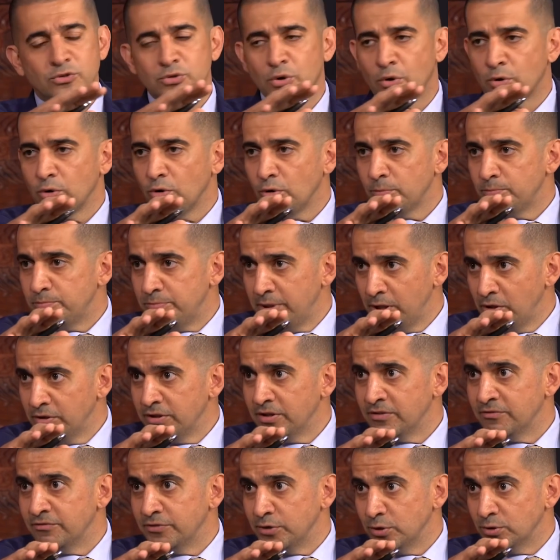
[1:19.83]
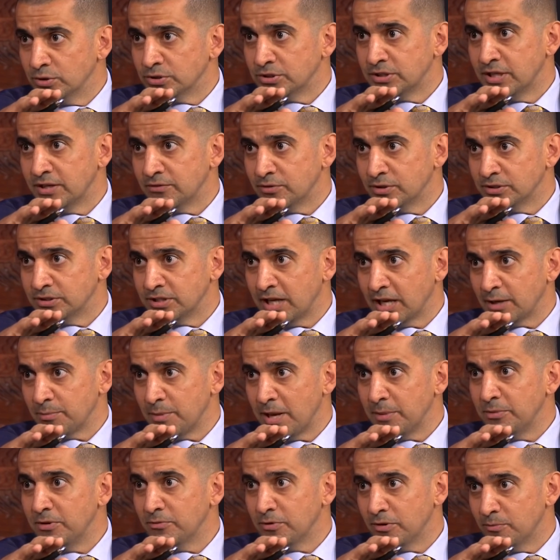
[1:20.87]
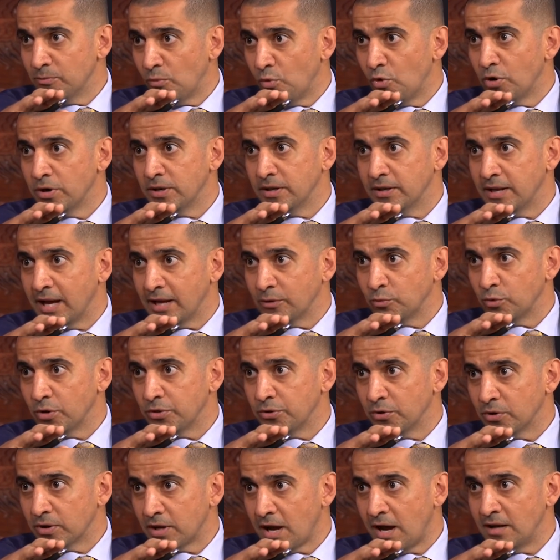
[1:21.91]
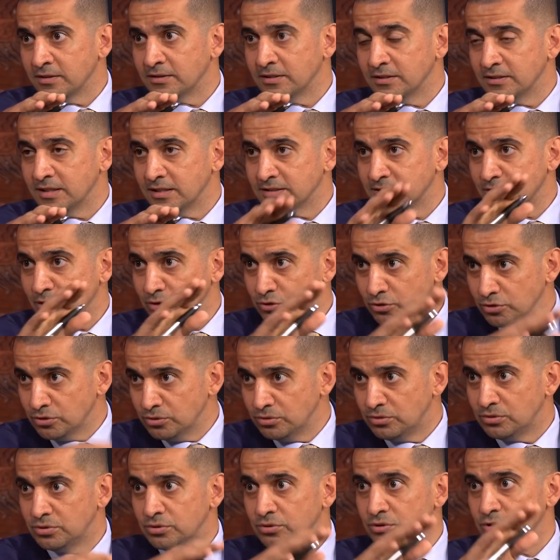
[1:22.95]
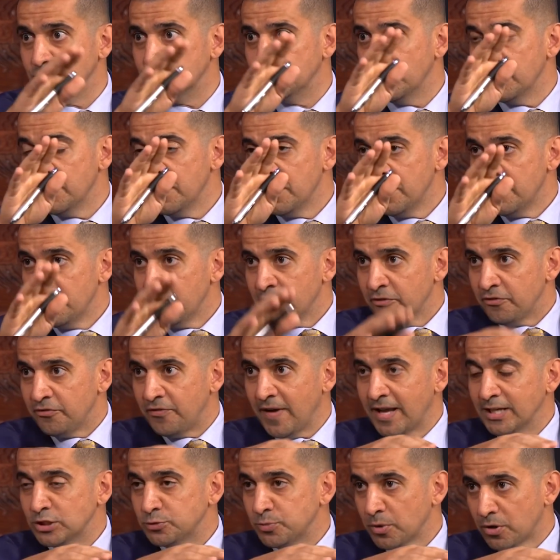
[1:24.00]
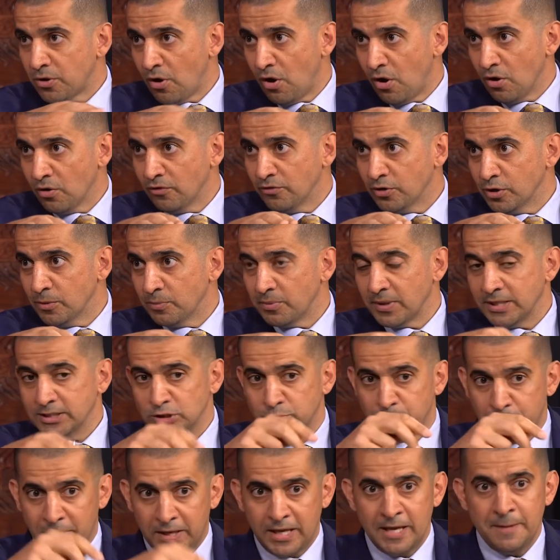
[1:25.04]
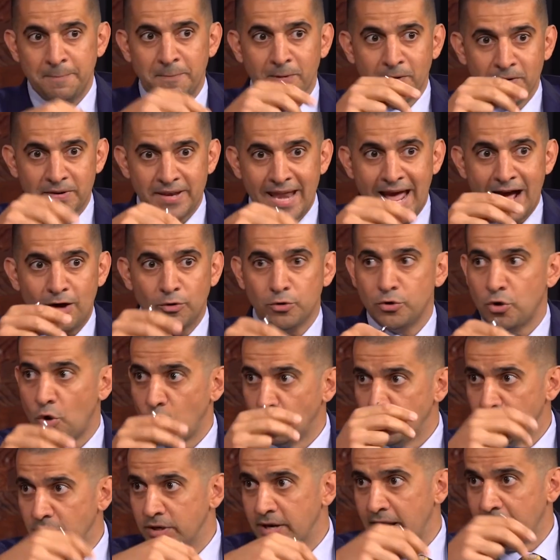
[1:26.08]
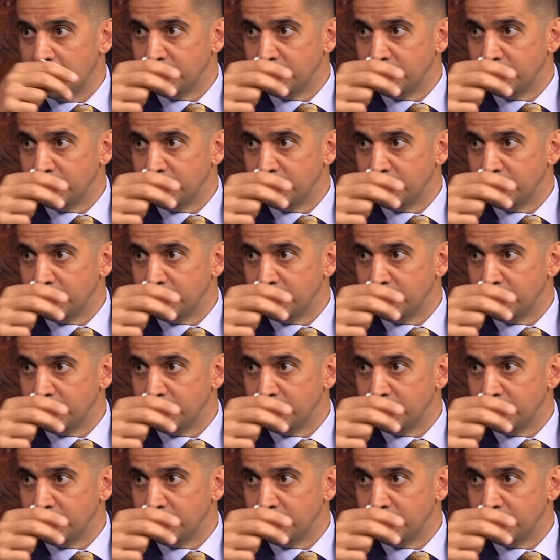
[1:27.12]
say total a billion views, give or take, maybe even more than that, with your content that's on YouTube, Facebook, all over the place. People now know the